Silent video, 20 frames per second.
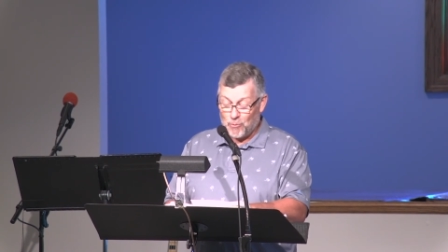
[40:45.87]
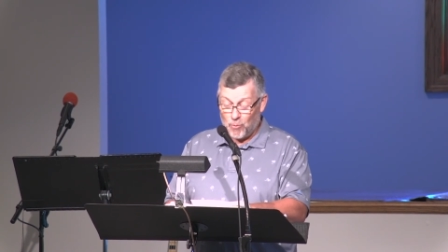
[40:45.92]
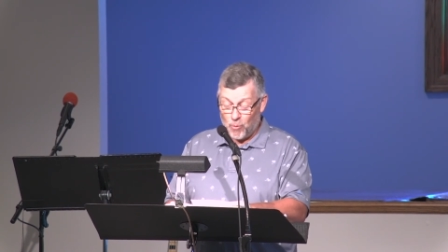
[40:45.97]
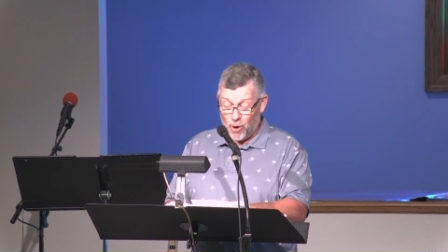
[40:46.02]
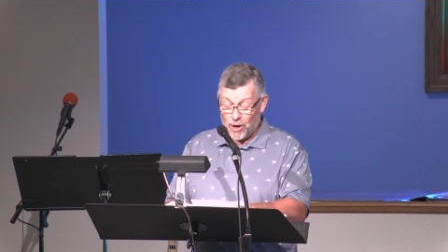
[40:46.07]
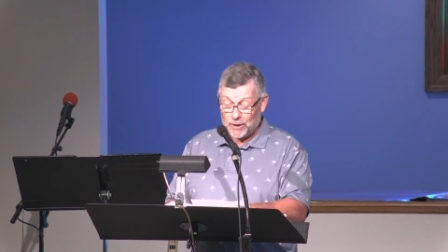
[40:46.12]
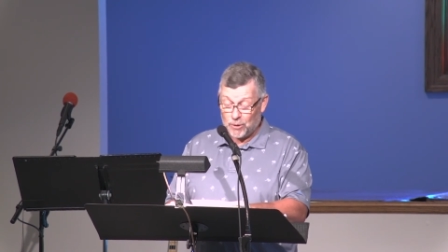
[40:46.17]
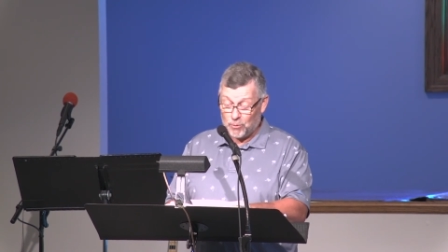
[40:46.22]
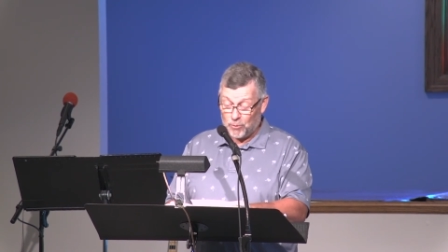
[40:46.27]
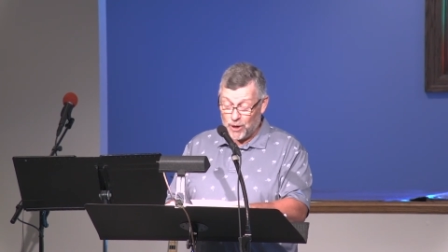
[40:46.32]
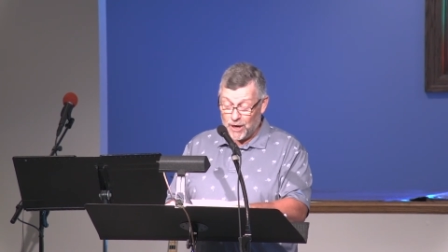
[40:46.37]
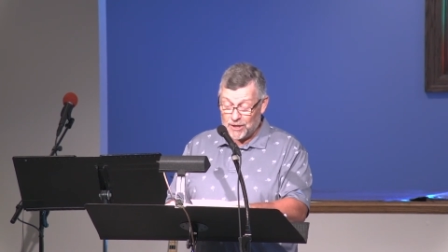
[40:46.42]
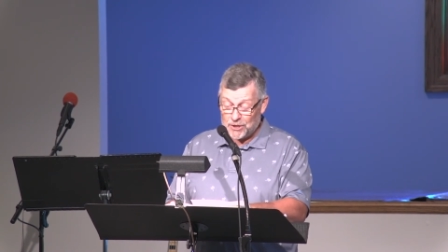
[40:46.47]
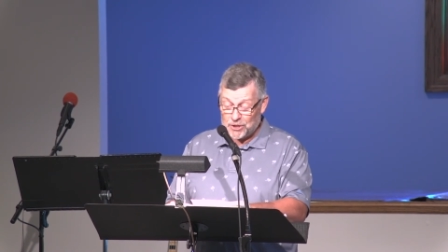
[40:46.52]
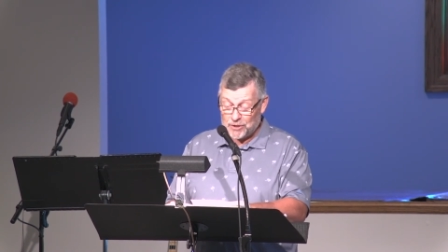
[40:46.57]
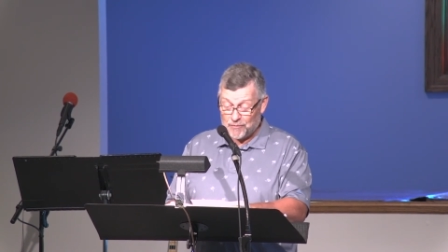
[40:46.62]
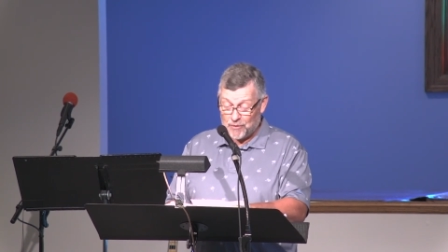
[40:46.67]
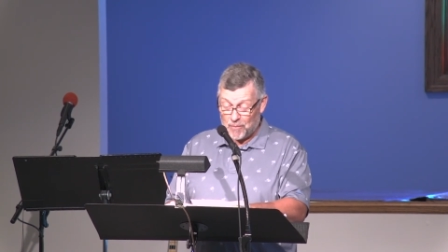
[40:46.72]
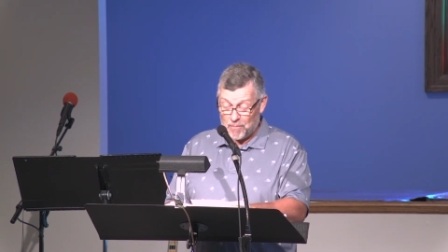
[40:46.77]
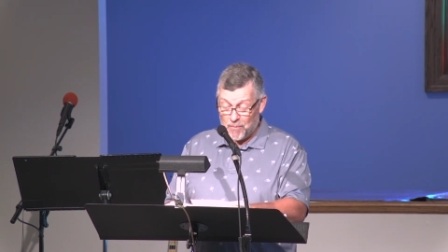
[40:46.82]
What a
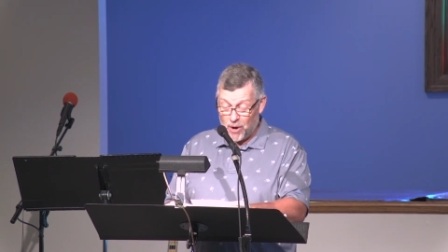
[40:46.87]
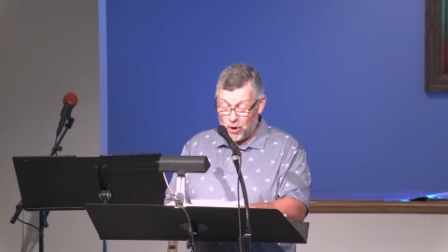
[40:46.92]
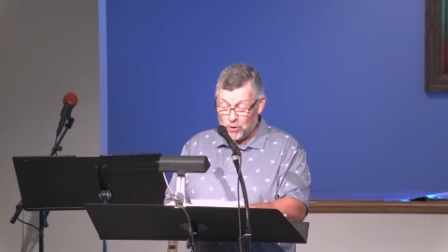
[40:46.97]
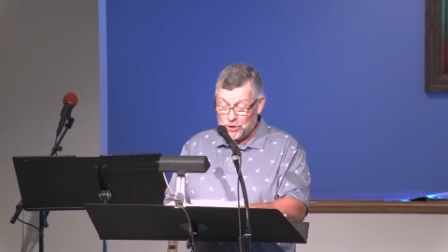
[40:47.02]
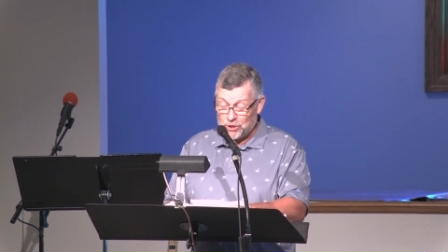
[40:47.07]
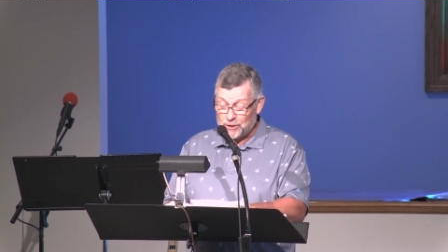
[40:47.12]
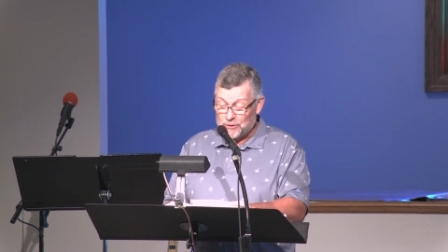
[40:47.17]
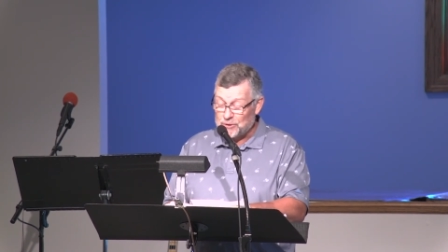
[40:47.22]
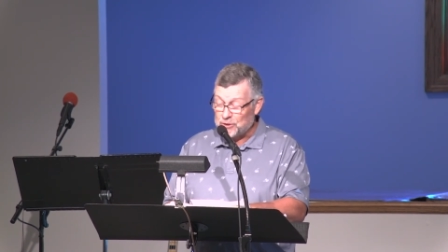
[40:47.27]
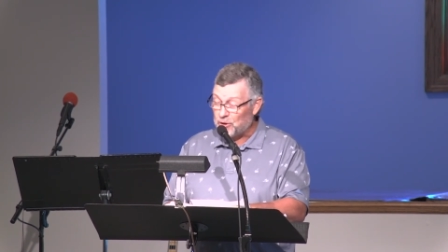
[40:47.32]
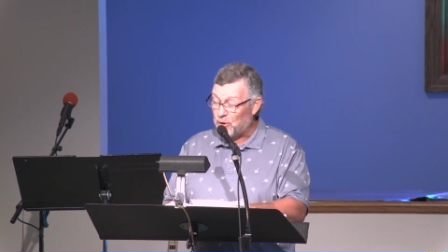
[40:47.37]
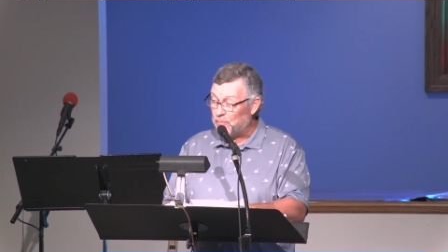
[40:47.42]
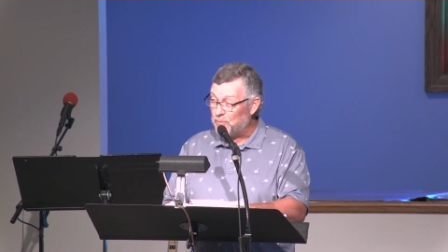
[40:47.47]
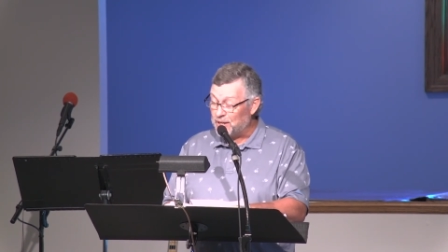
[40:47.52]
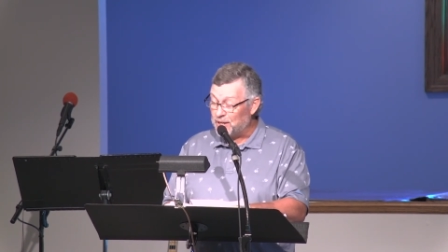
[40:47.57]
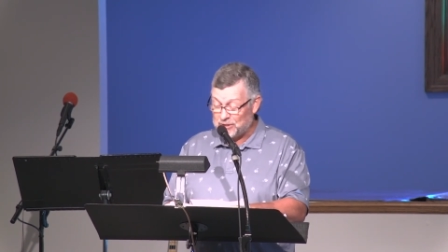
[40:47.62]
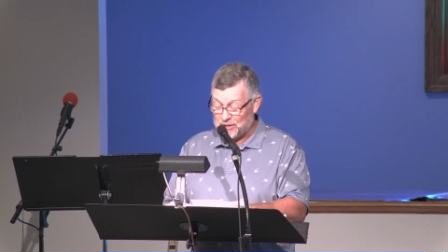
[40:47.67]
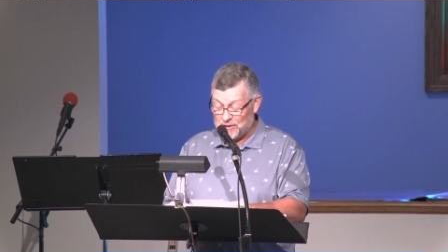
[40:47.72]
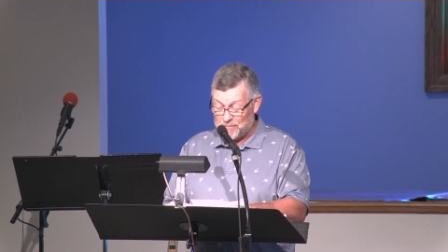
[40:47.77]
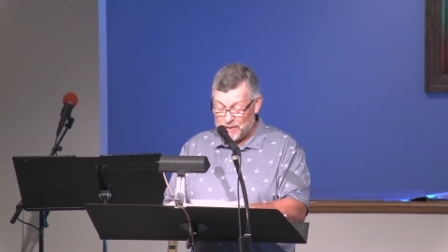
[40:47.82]
rush of emotions there
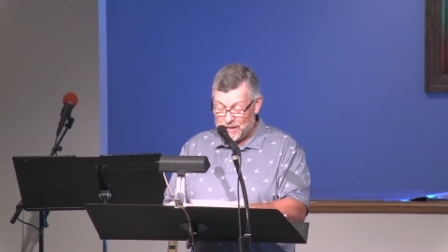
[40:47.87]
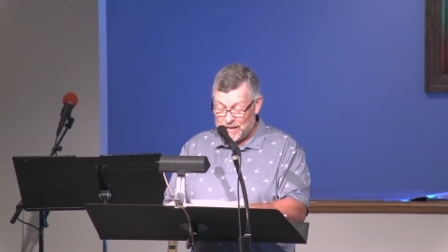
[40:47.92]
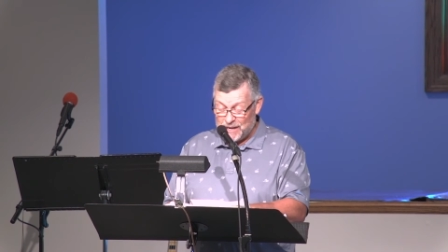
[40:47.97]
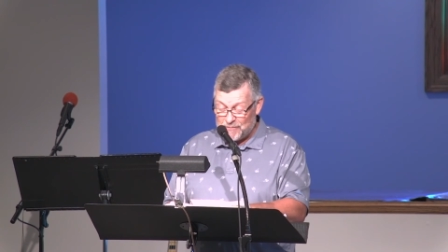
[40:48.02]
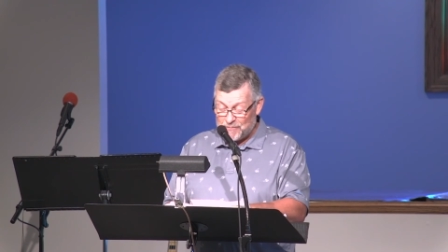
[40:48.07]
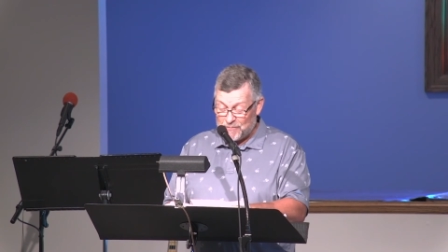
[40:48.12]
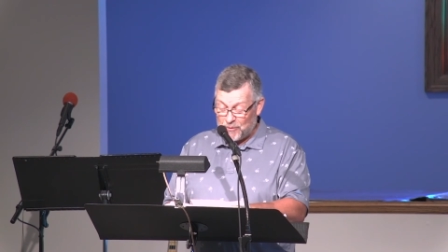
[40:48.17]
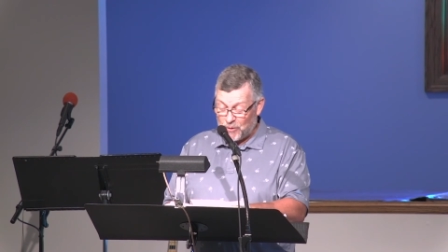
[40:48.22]
must have been